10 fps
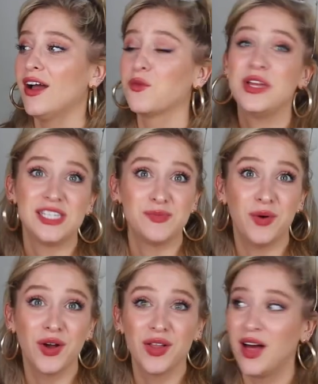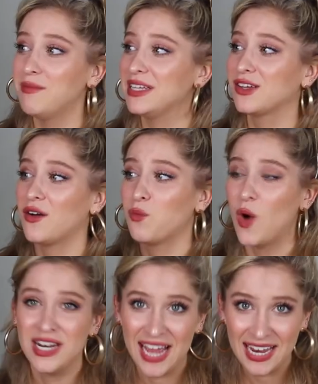Reese's Book Club. It's called
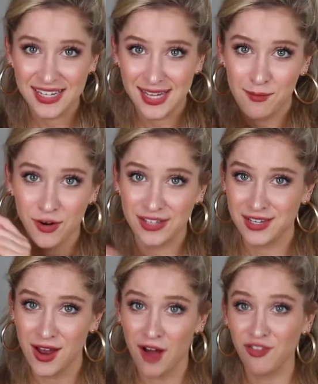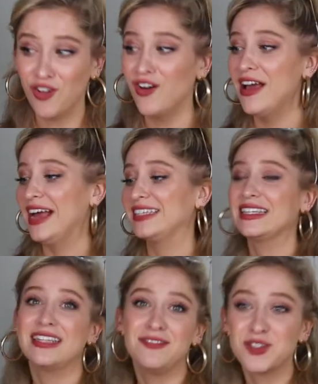One Day in December. It's a novel, it's a
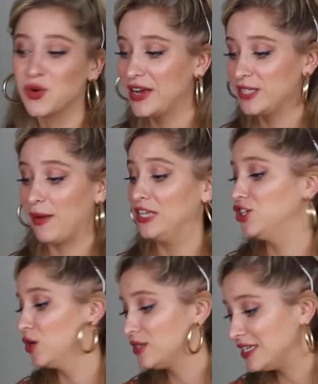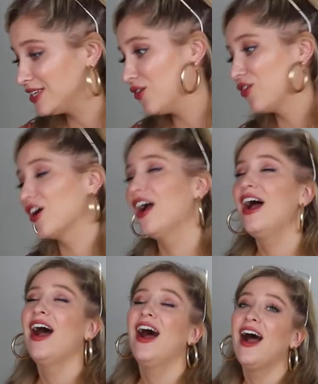love story. It's by Josie Silver.
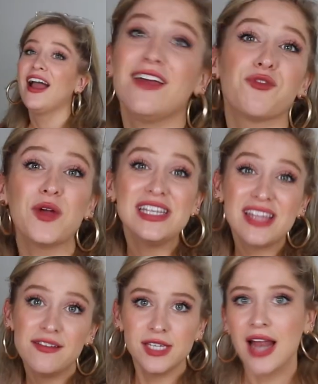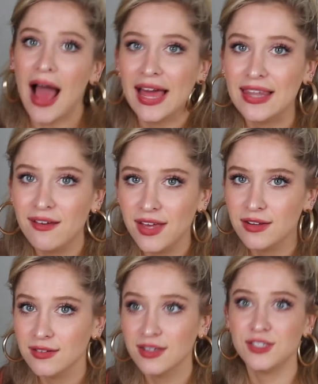If Reese loves it, I love
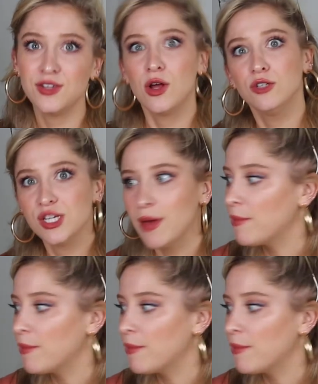it, because you know she's my